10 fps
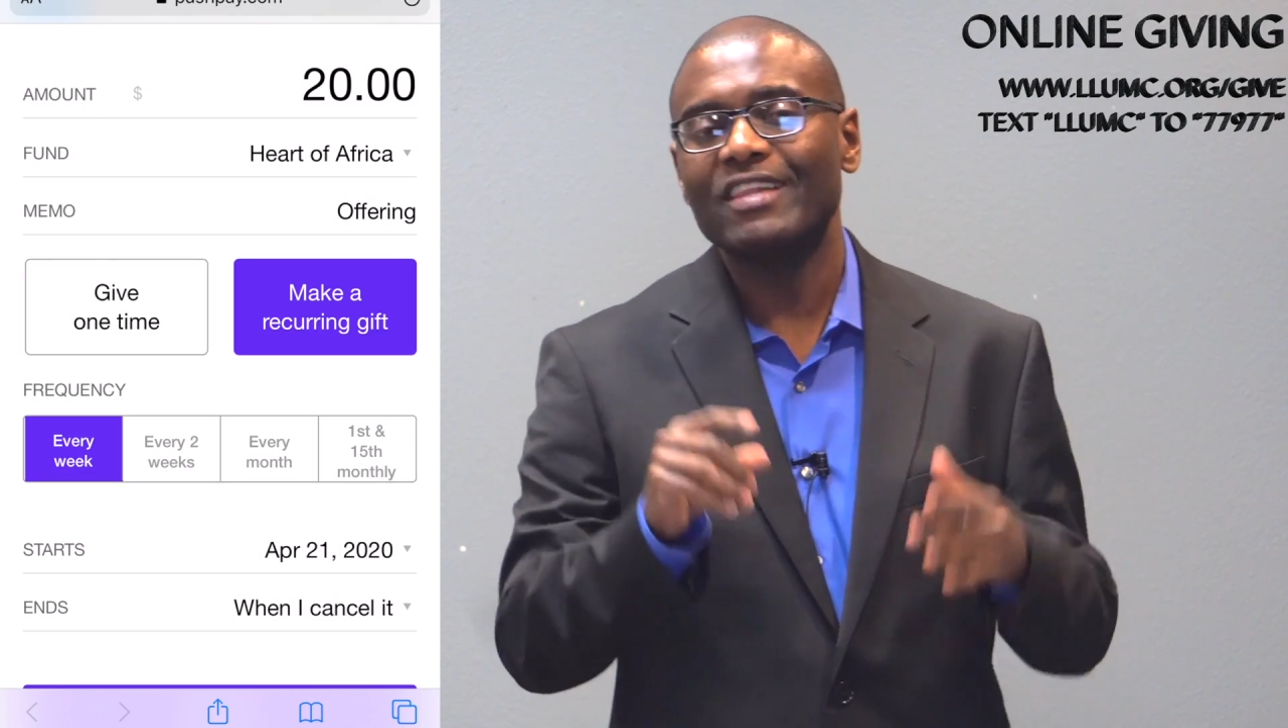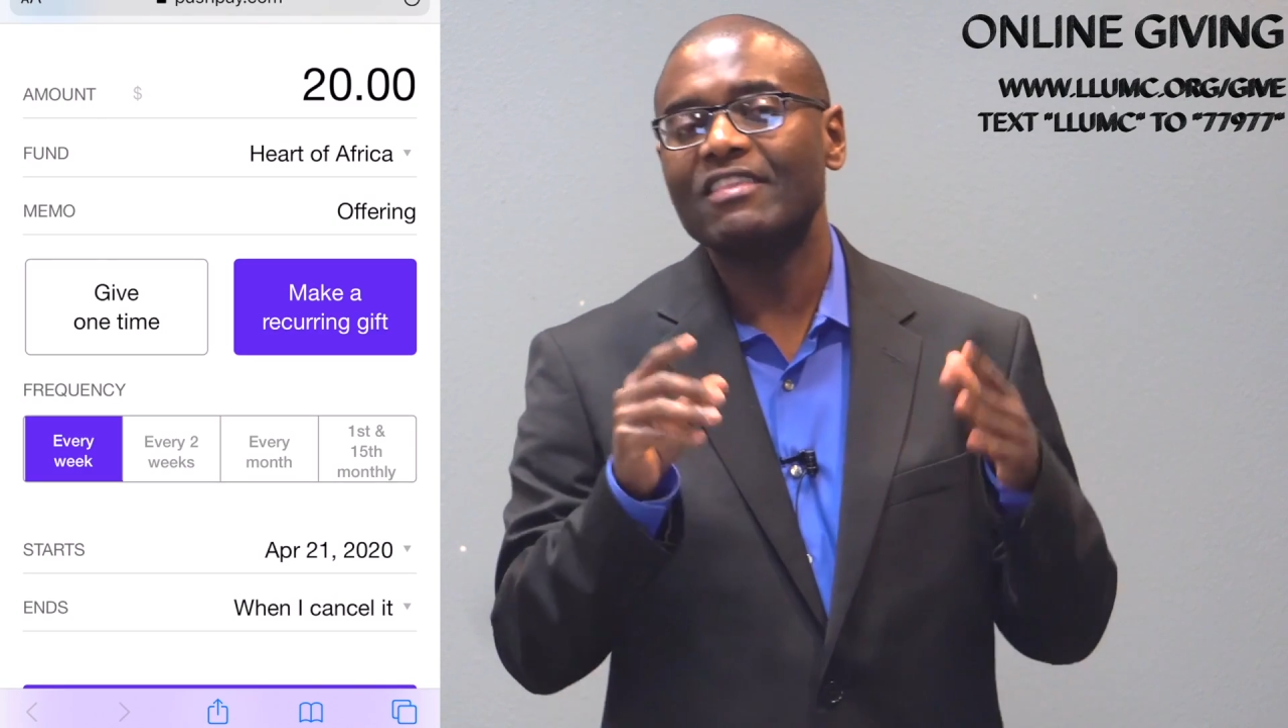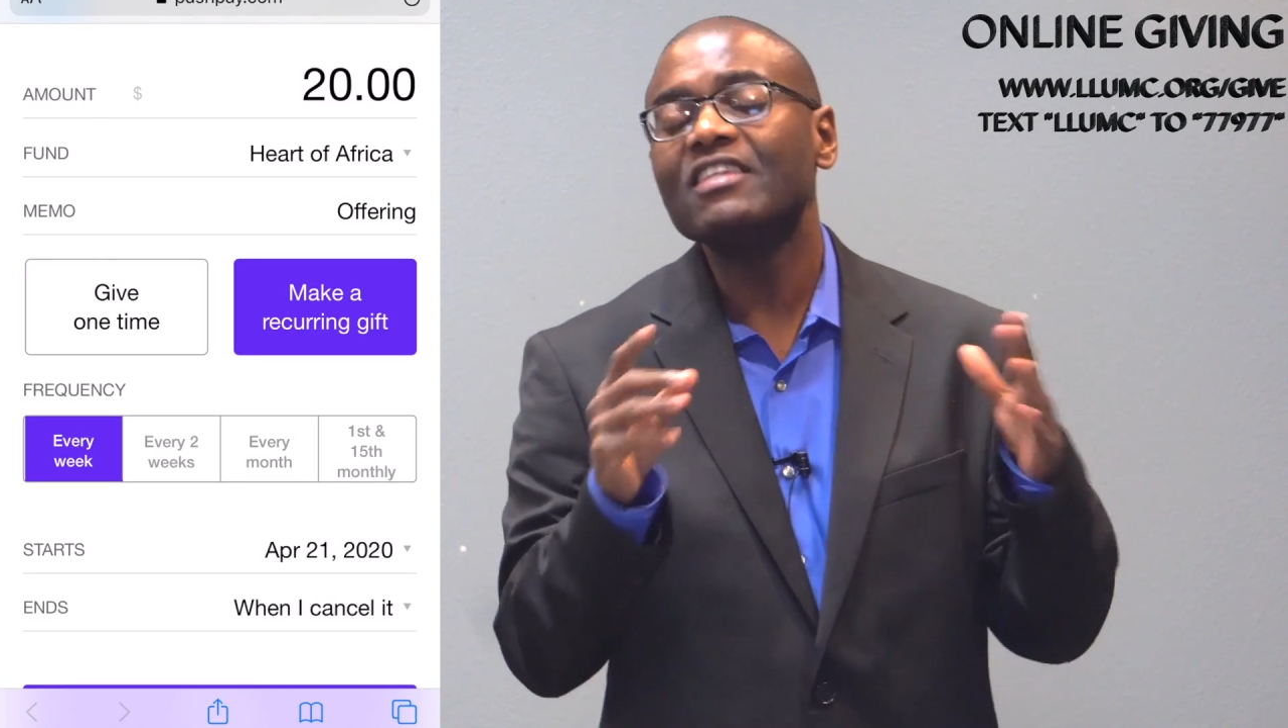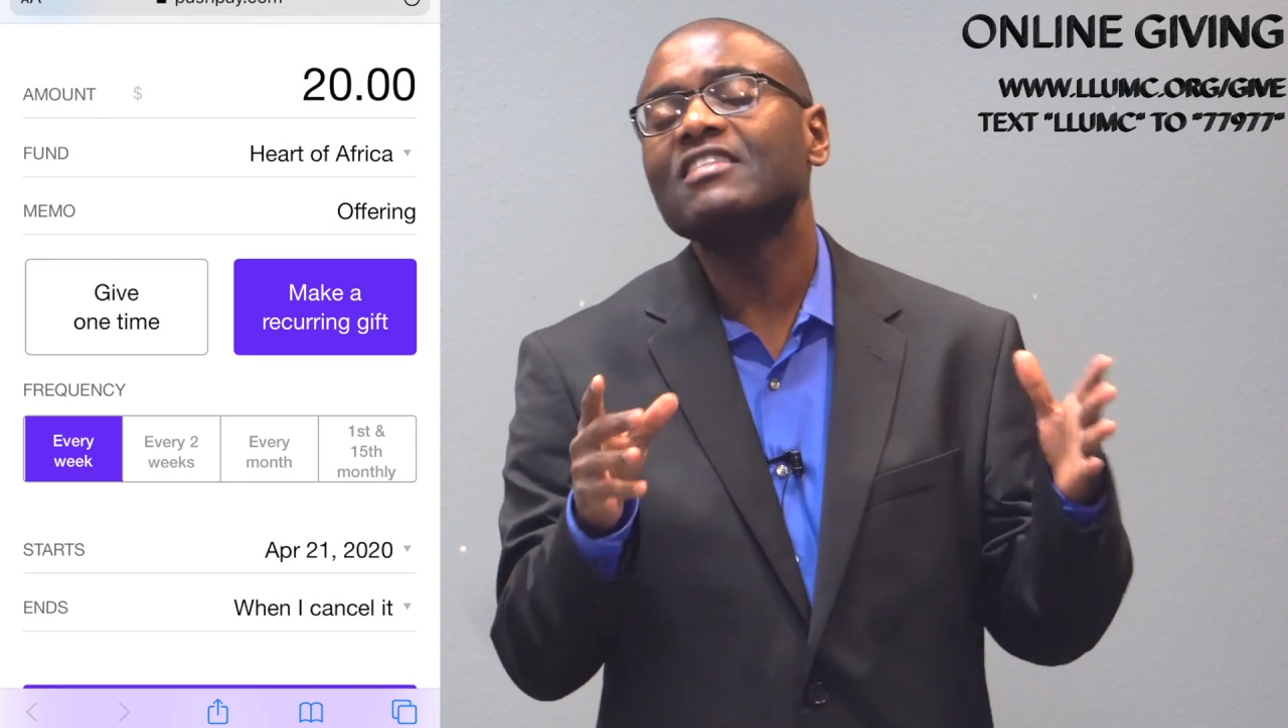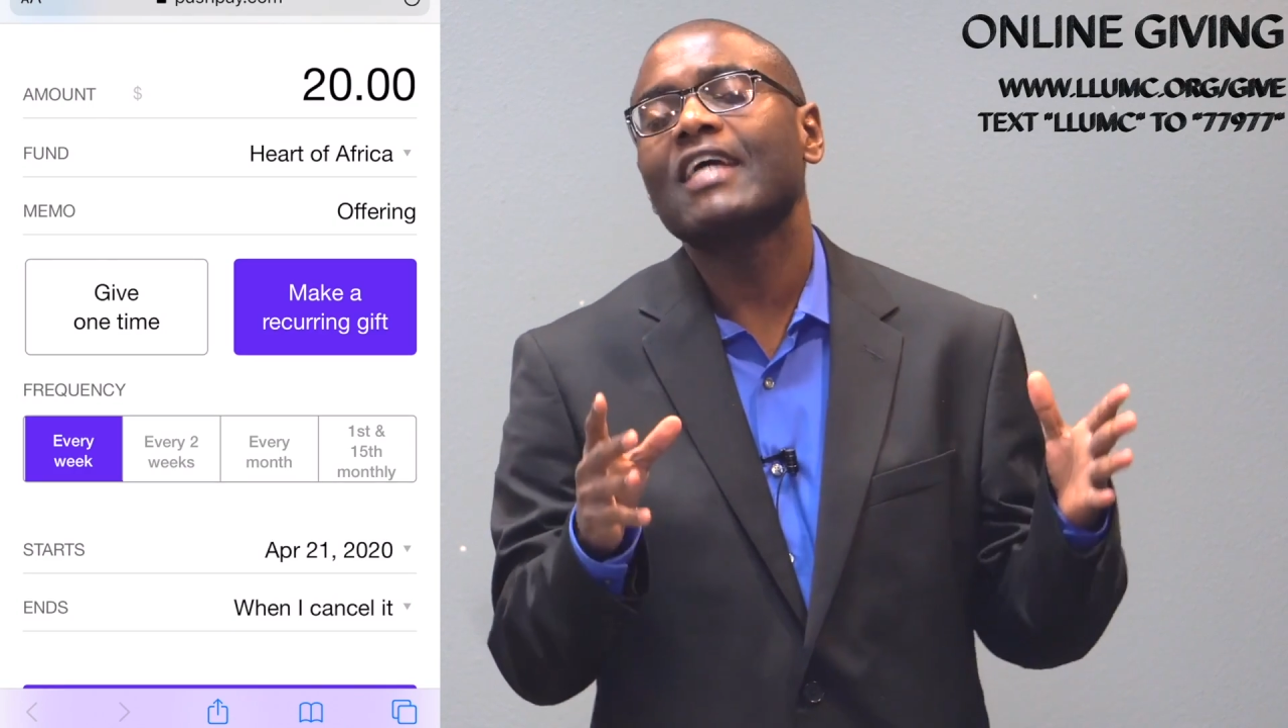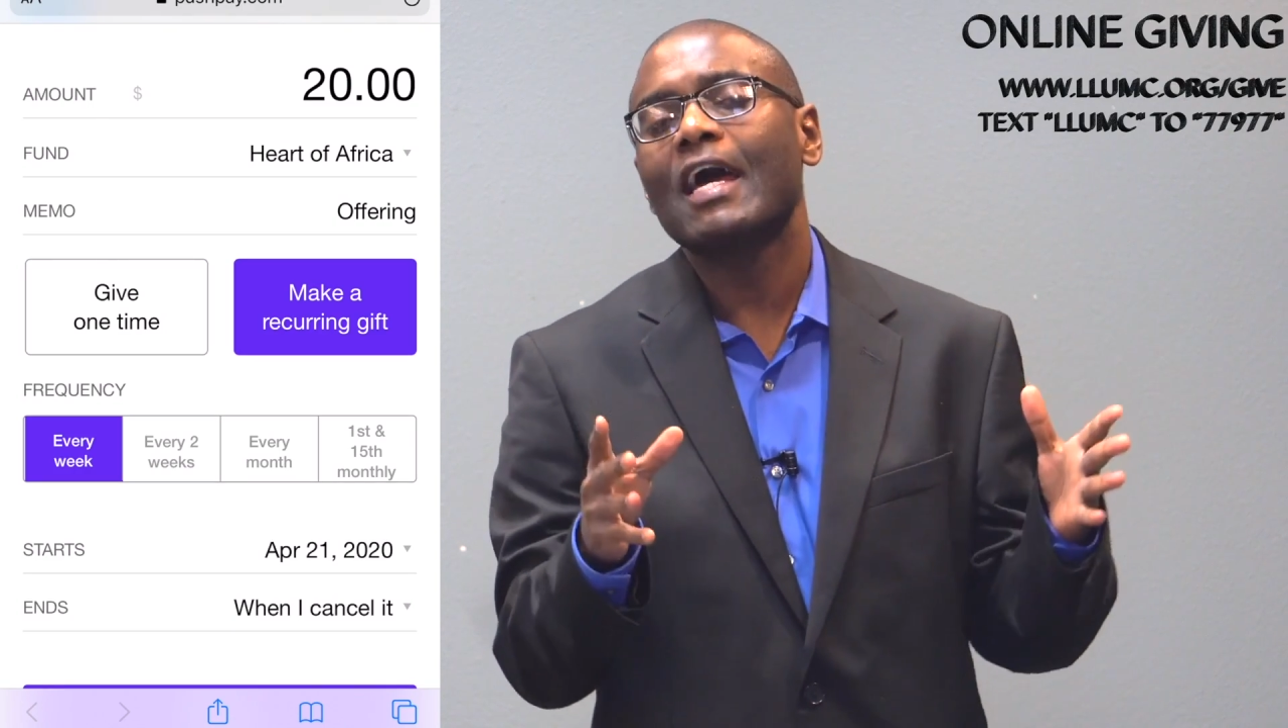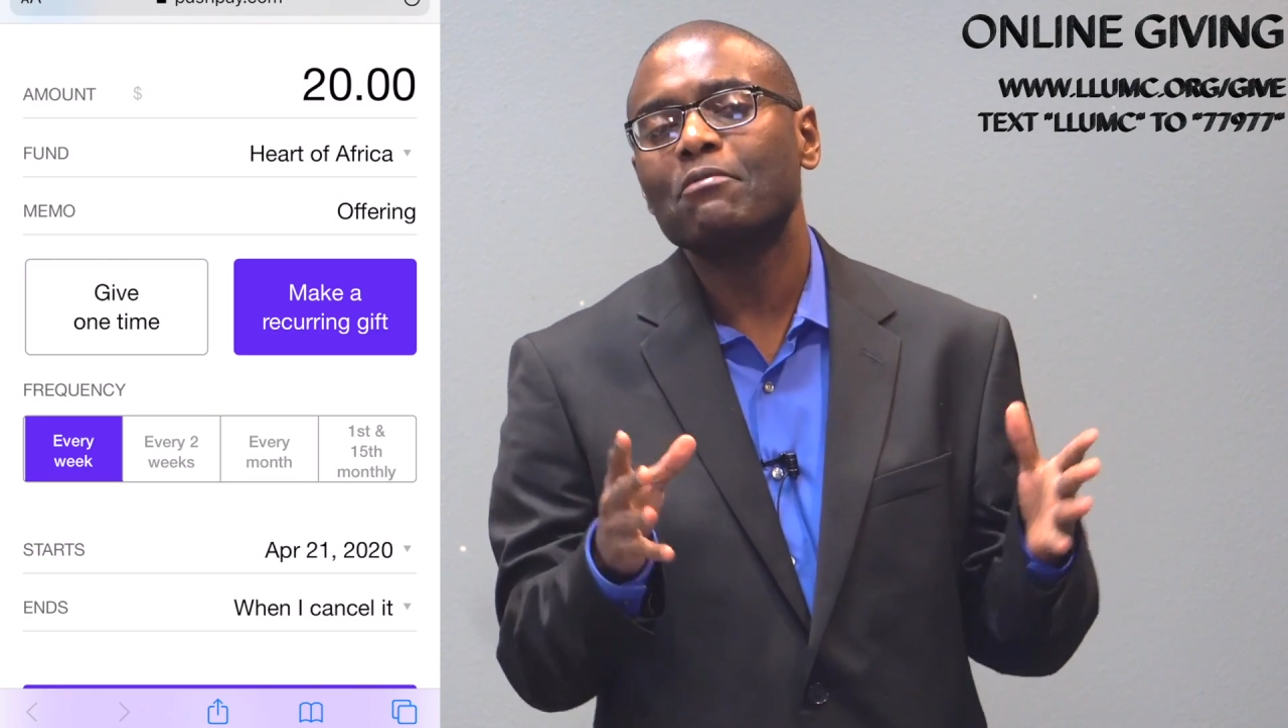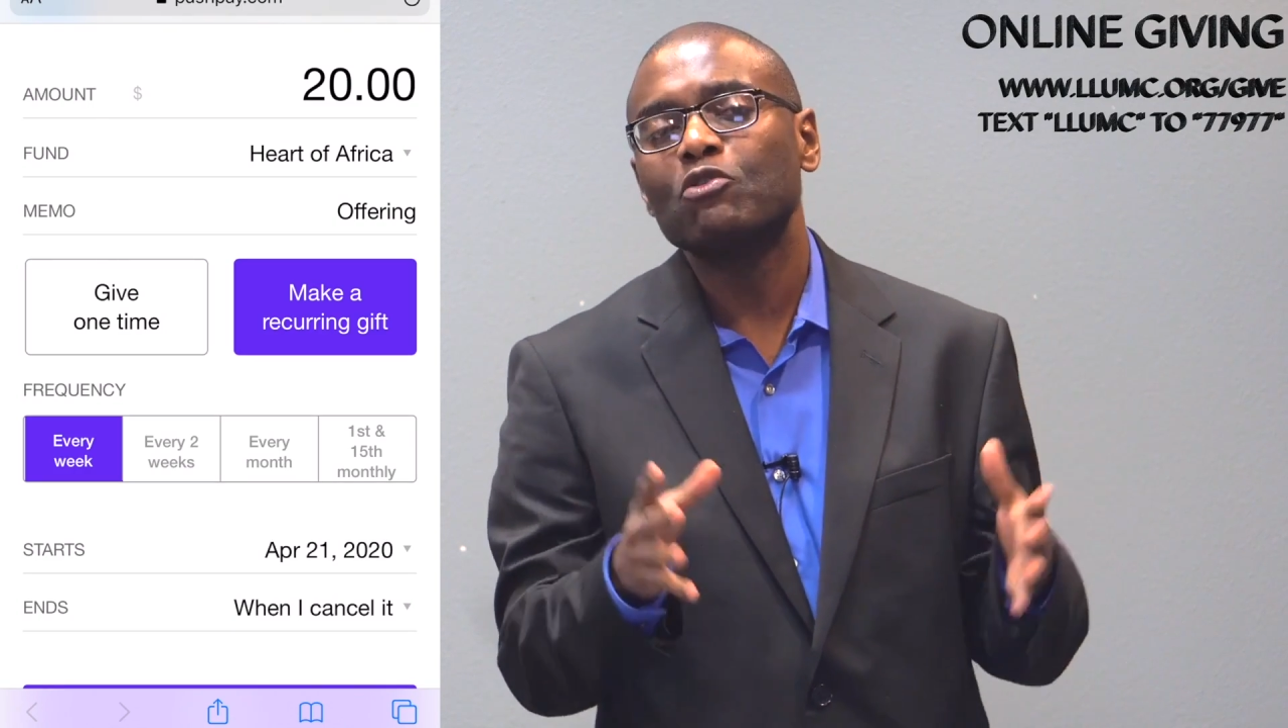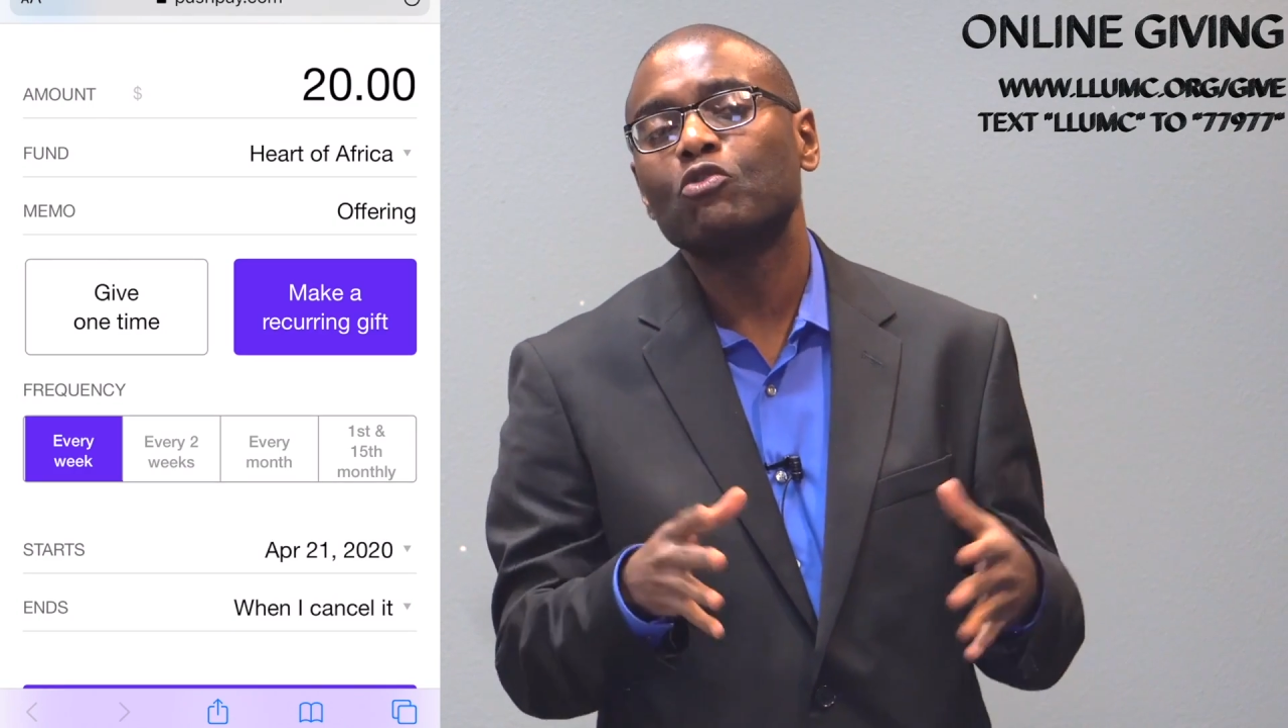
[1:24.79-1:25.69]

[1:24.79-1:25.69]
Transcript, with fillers: At this time,